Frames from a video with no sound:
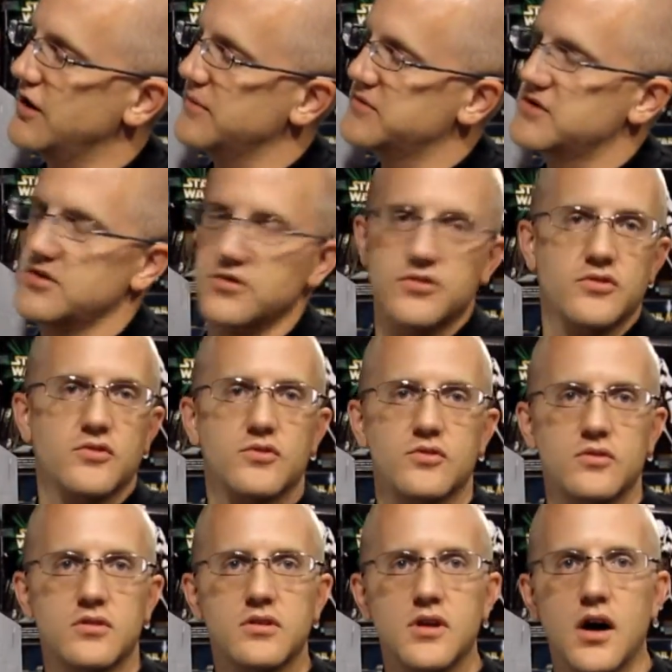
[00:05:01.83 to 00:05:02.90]
up
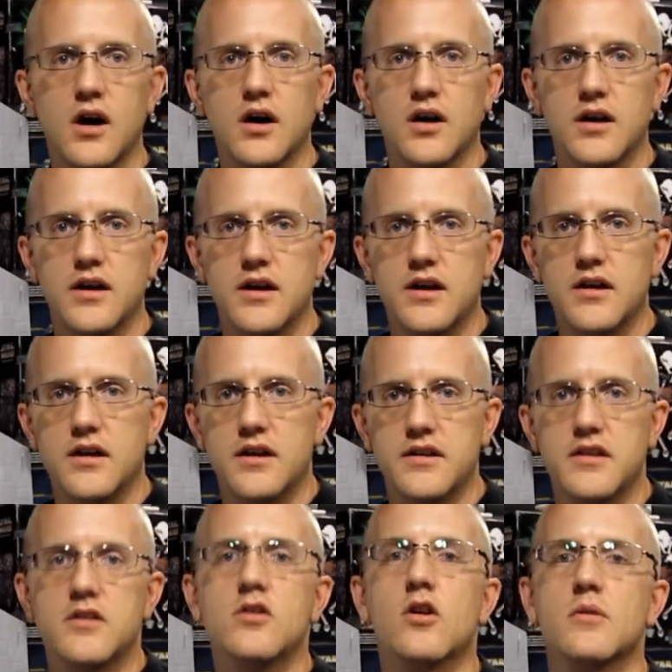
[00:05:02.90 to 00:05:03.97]
to an
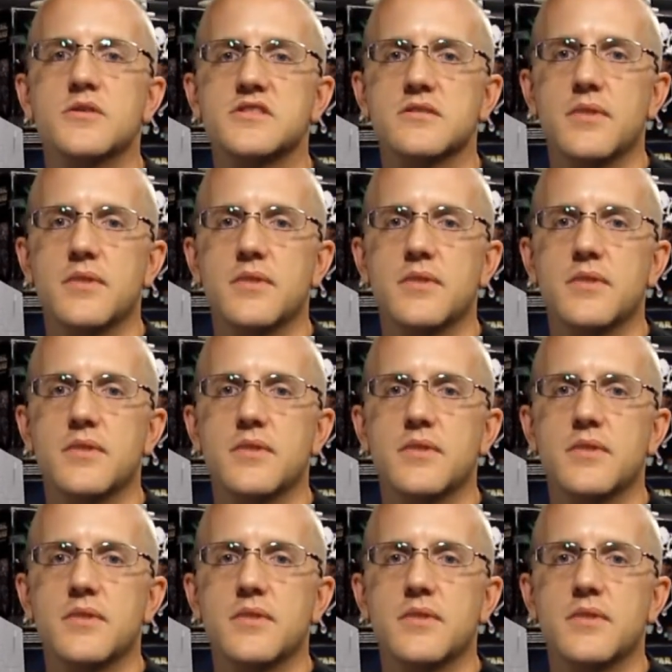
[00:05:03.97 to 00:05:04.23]
enormous